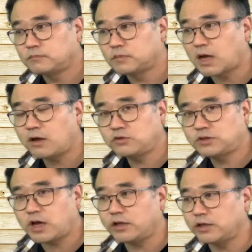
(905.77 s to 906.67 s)

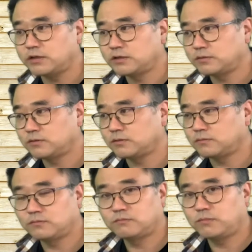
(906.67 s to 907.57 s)
outsiders,
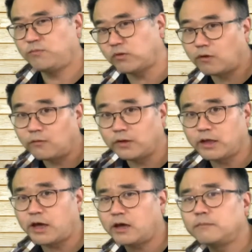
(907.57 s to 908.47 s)
people over there.